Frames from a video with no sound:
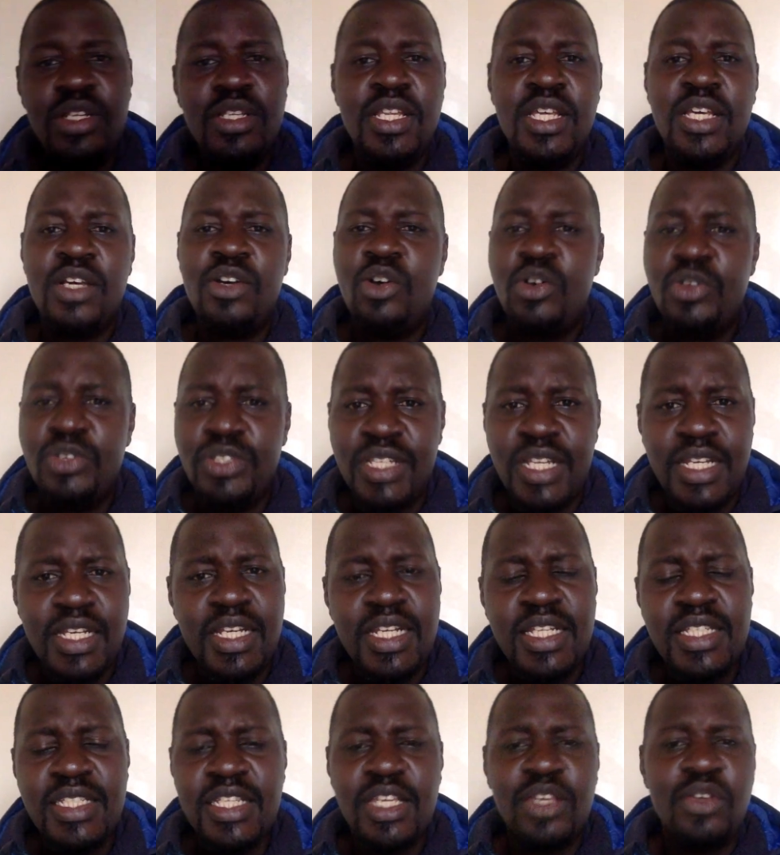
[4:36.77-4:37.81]
they
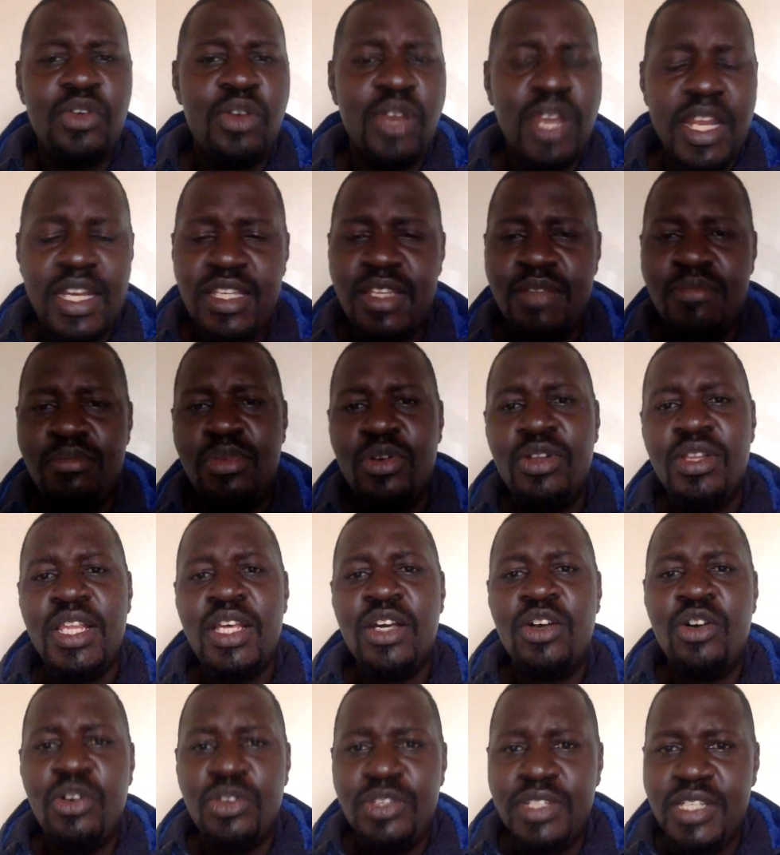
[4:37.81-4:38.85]
constantly circulate the ball, they
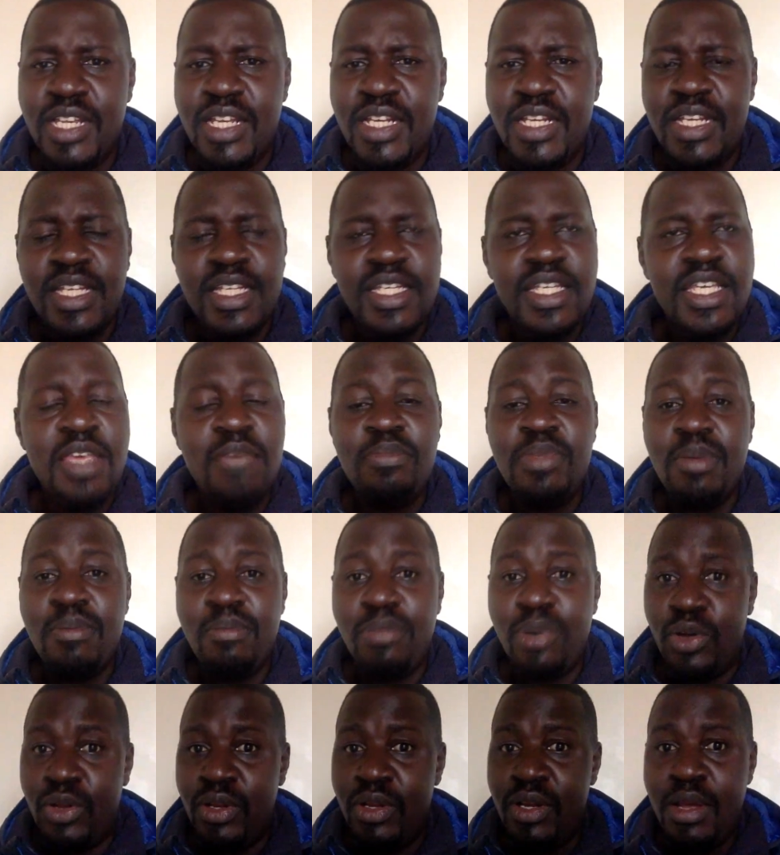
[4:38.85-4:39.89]
constantly keep the
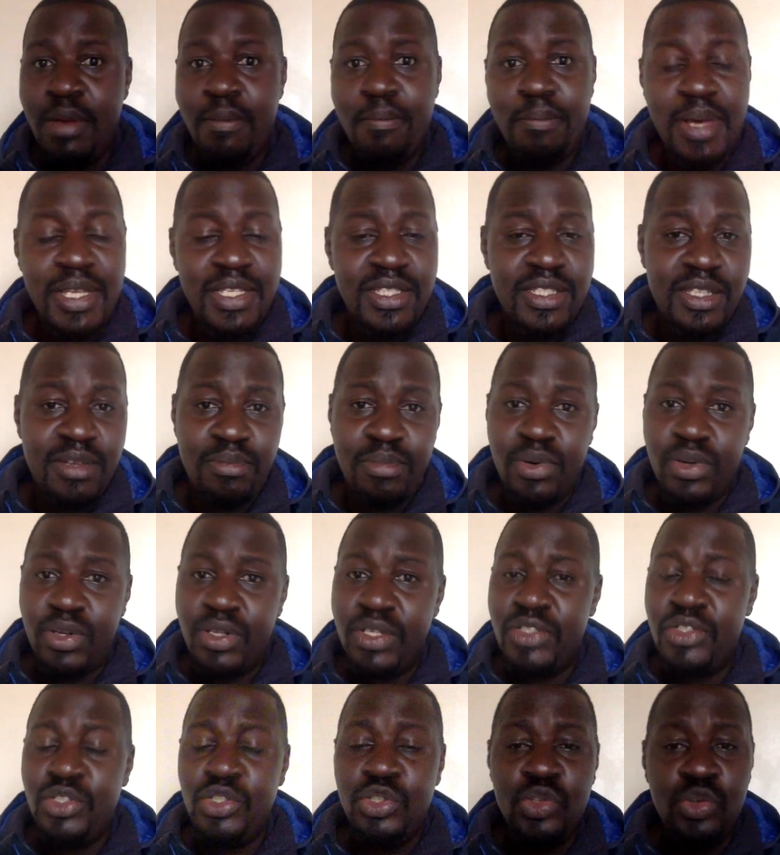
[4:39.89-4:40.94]
ball, pass the ball,
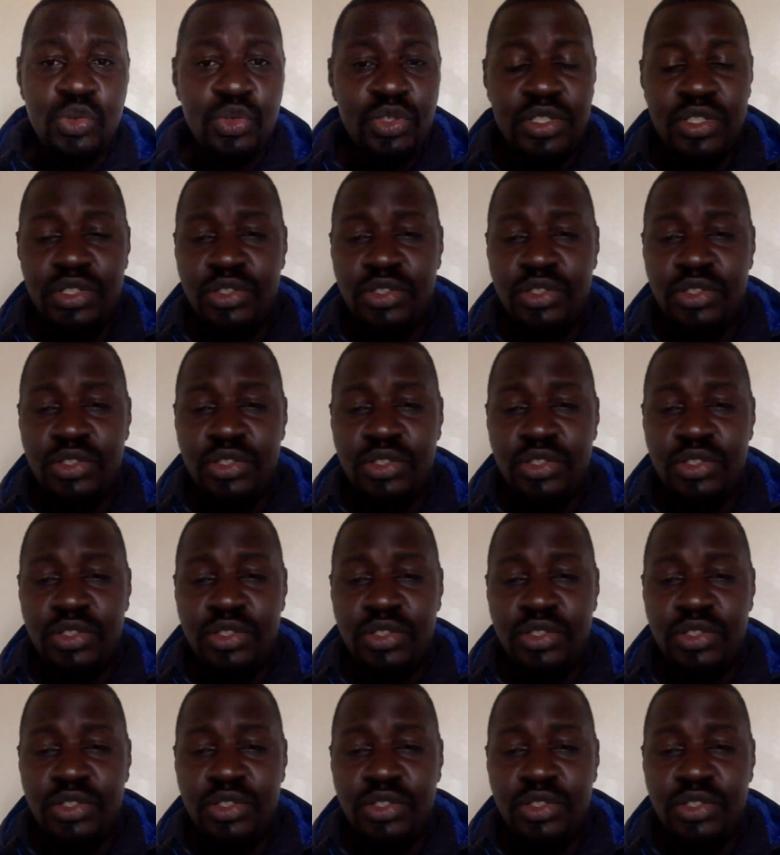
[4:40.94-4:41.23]
shoot.